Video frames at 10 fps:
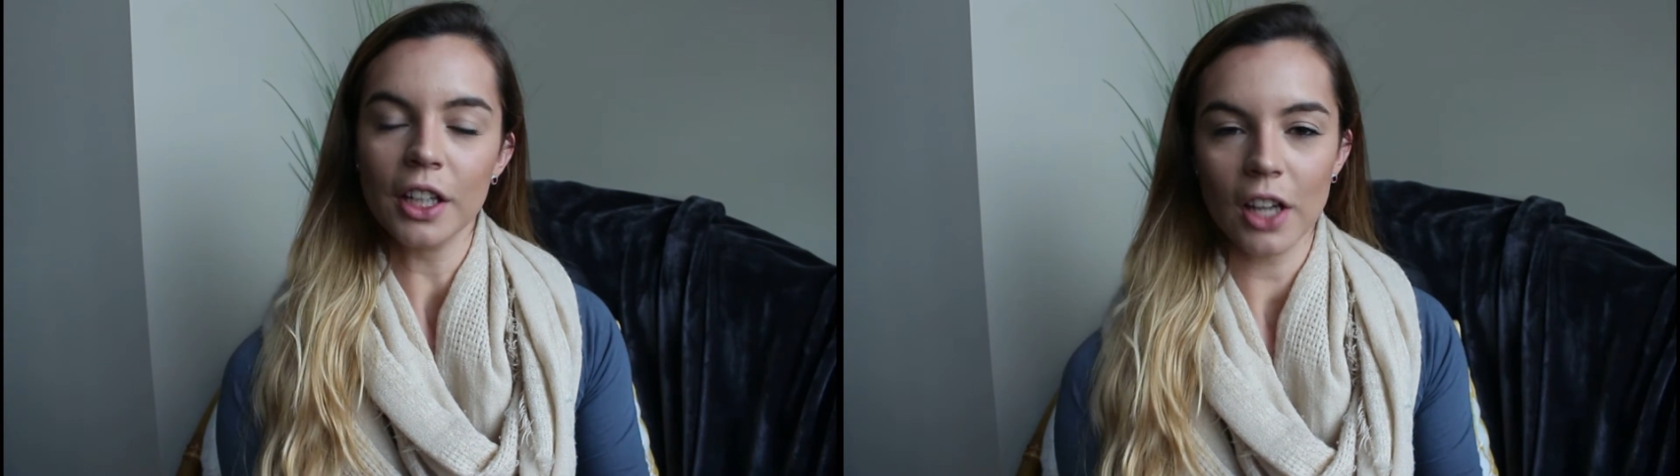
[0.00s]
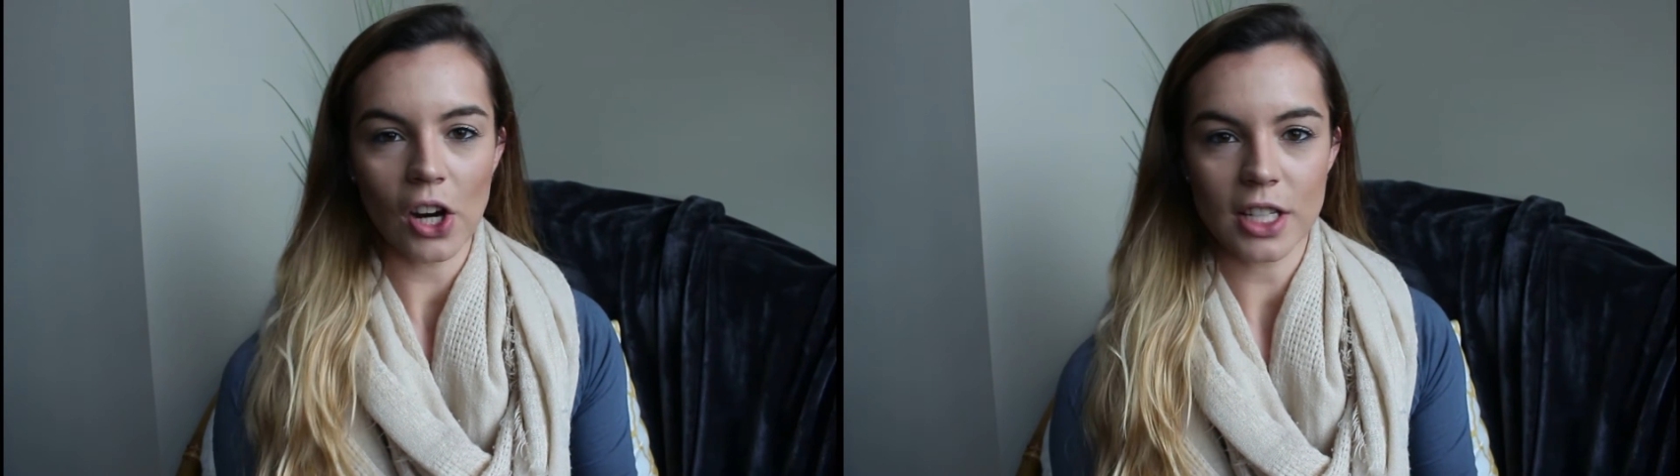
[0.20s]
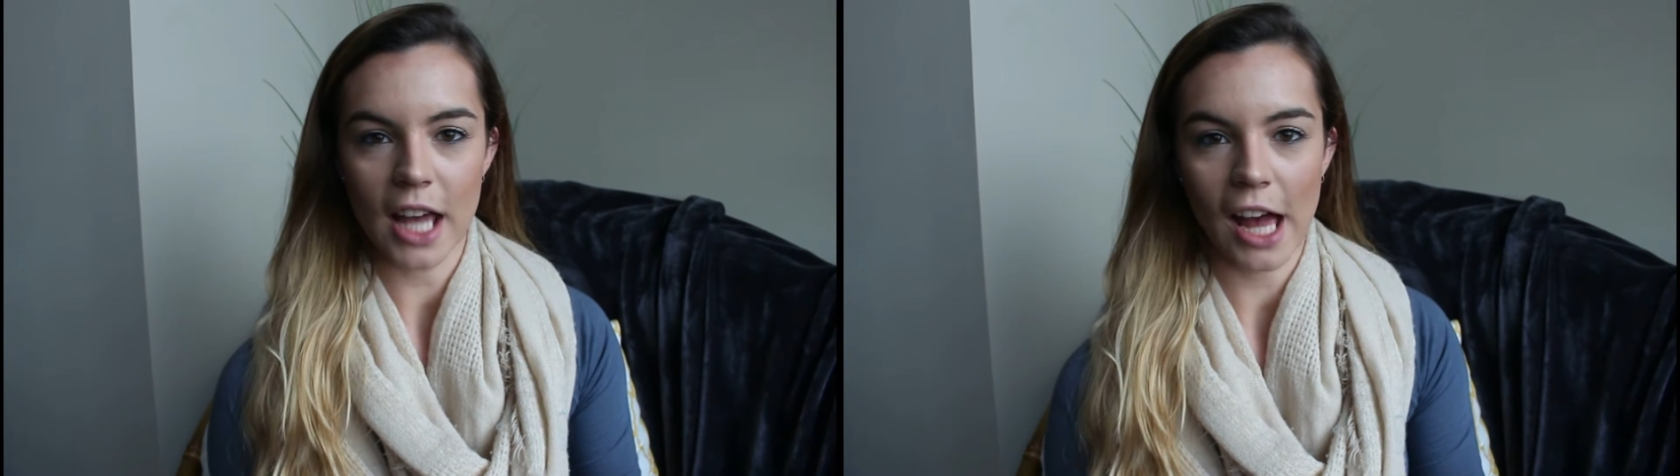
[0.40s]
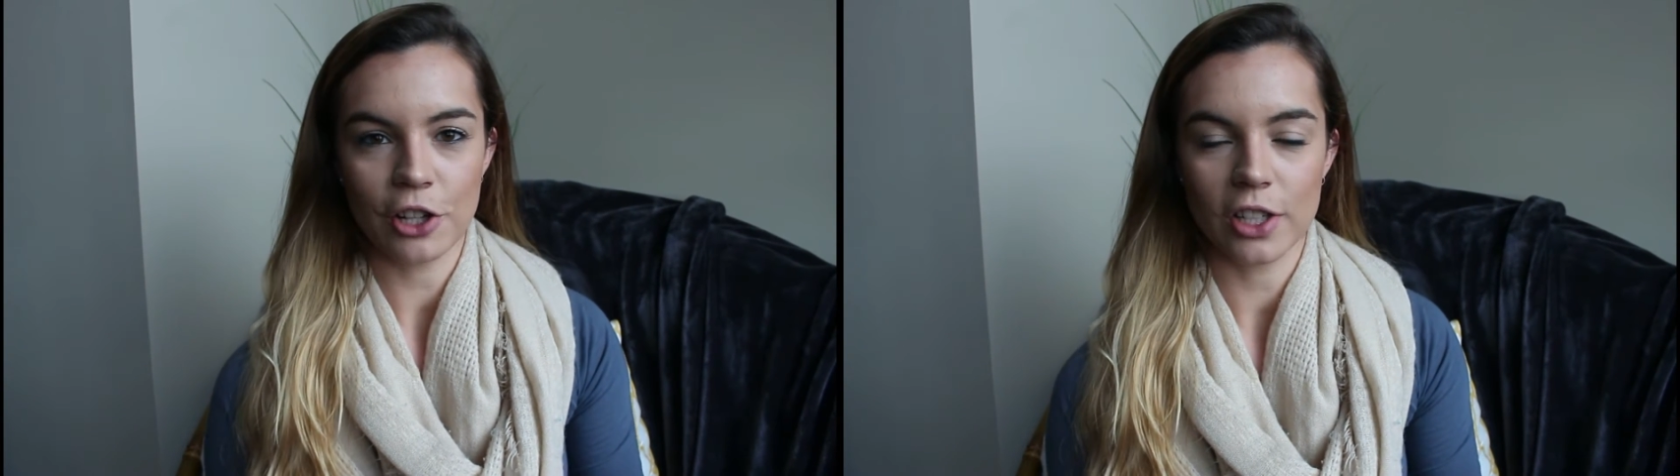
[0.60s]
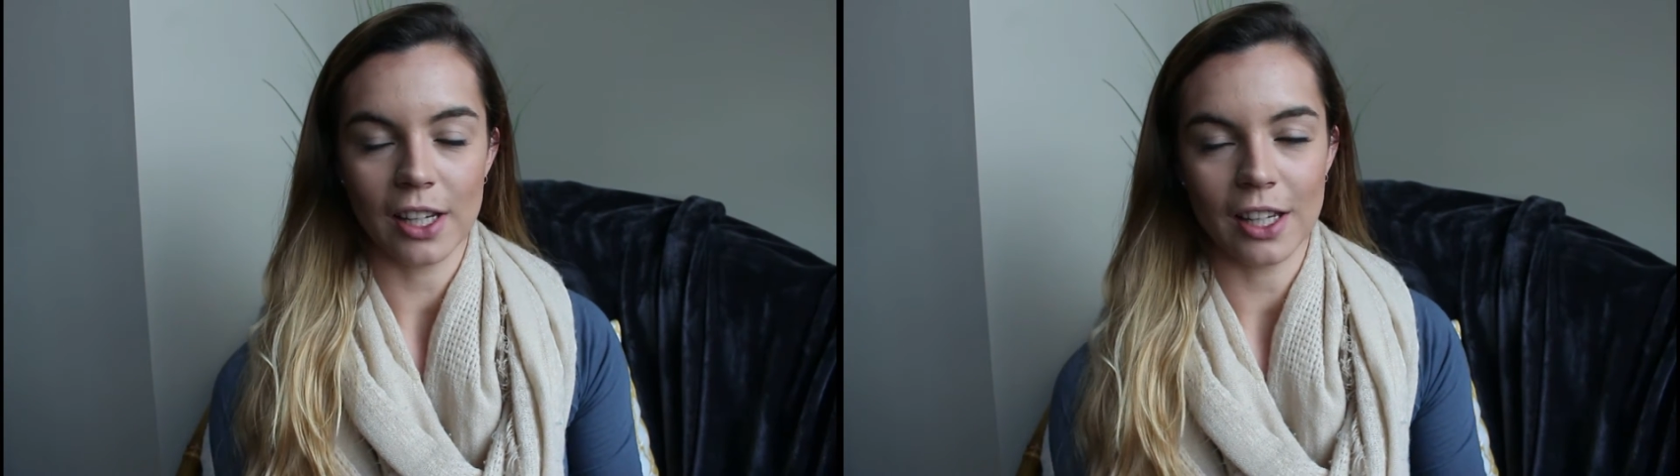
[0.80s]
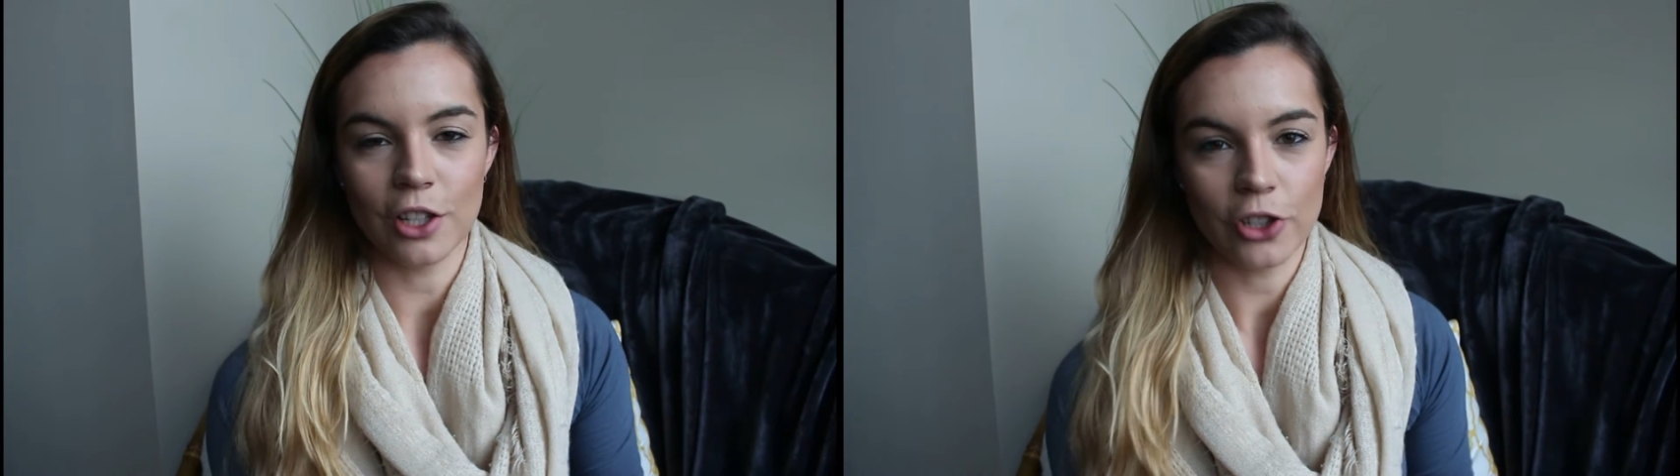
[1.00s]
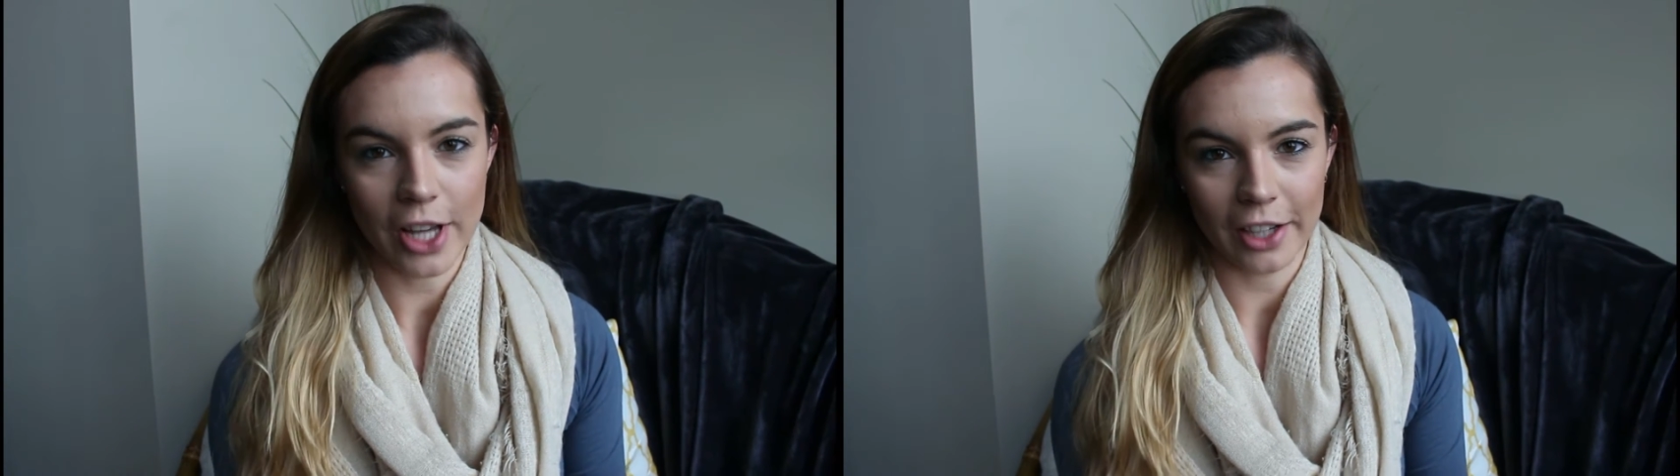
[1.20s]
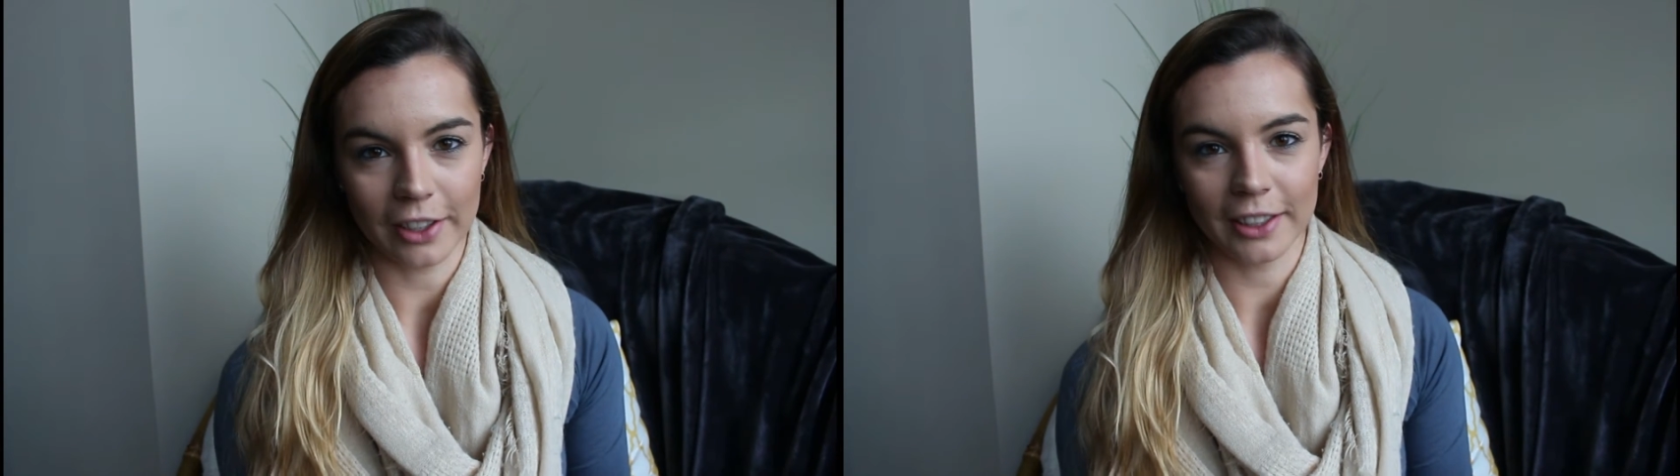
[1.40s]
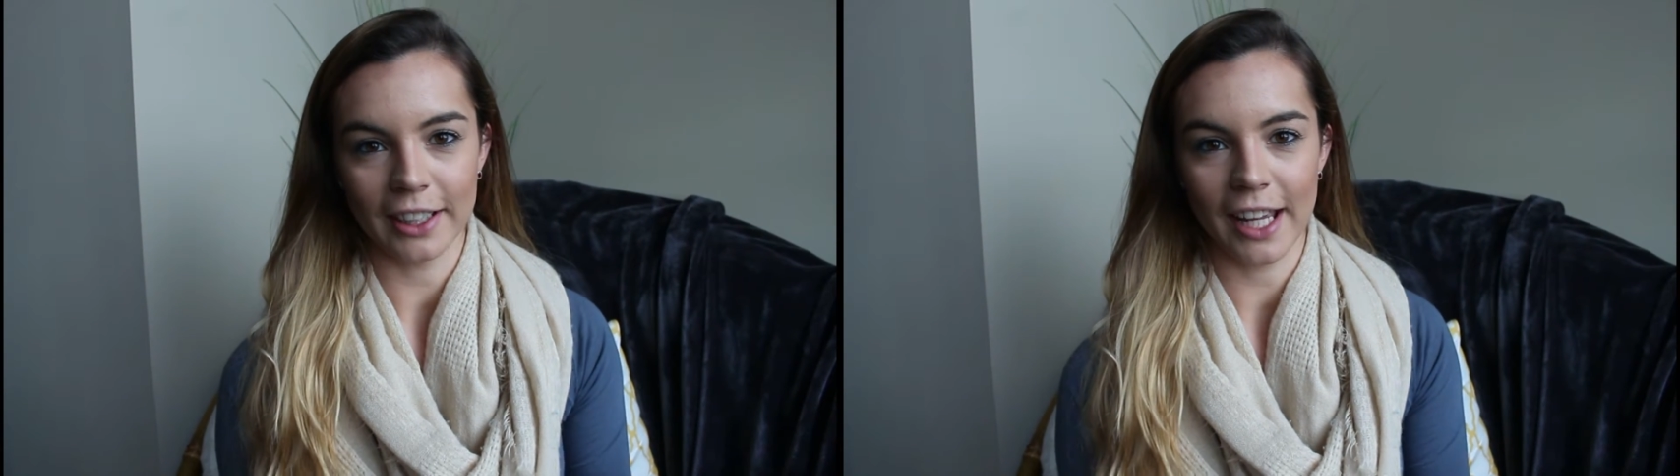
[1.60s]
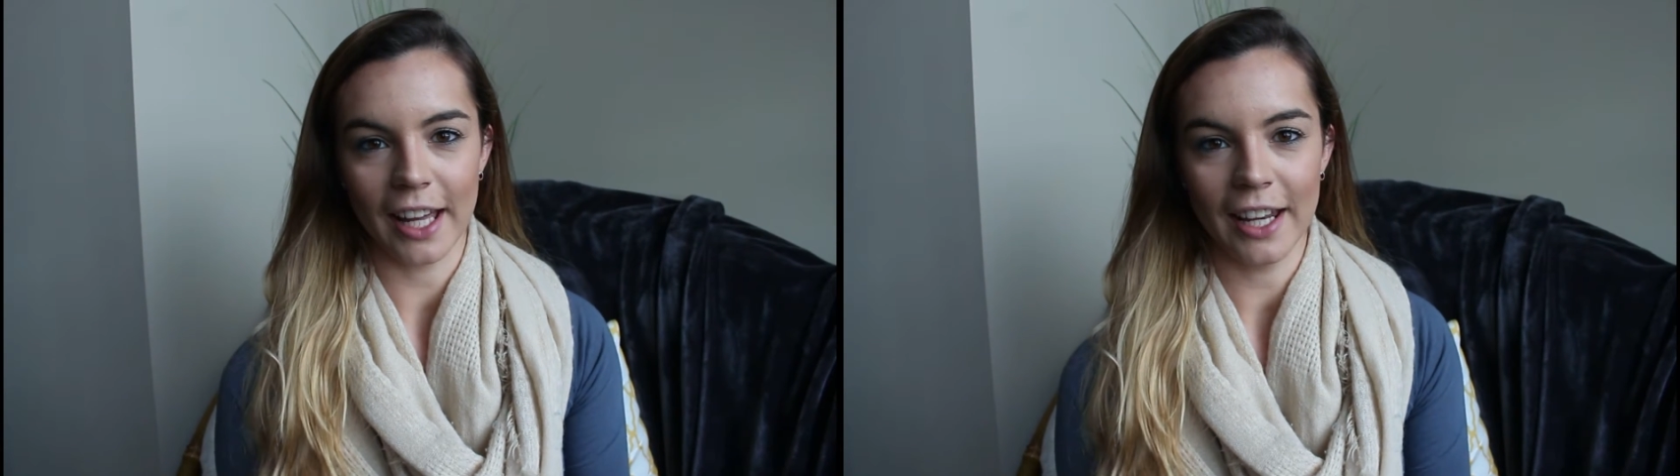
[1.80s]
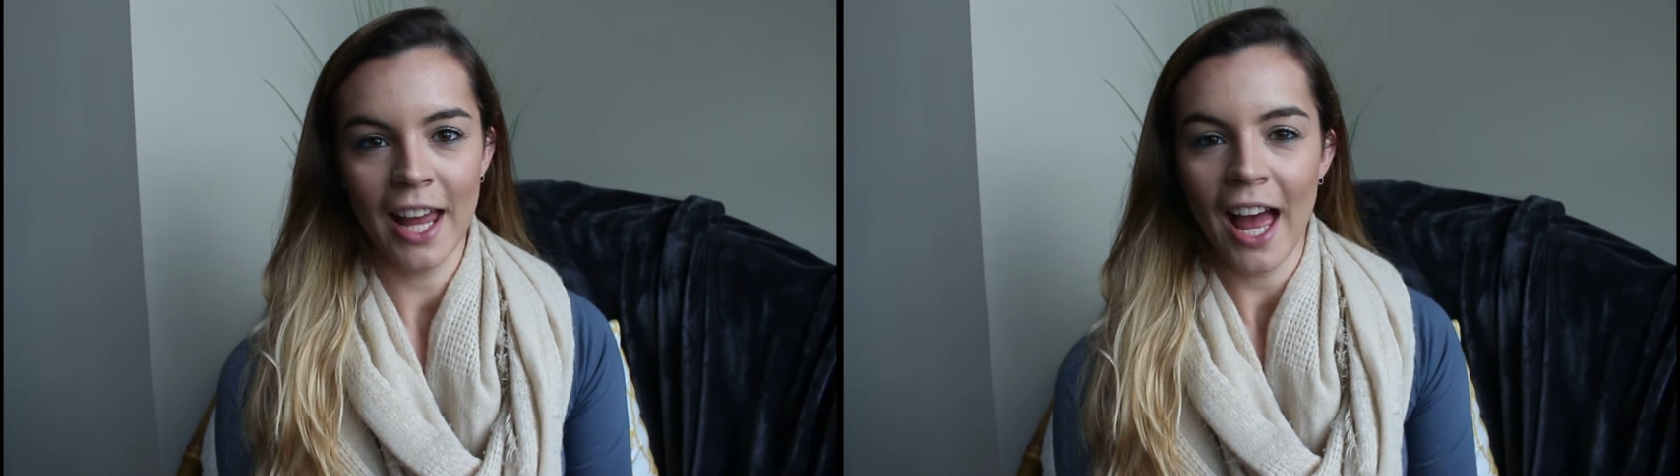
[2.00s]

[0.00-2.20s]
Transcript: Kardashian-Jenner clan.